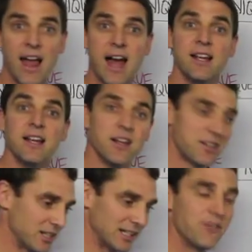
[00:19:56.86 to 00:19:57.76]

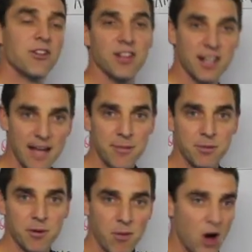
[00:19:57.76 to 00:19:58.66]
that deliver the
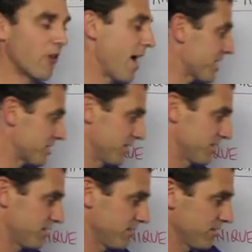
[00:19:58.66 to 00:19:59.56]
adaptable motor actions.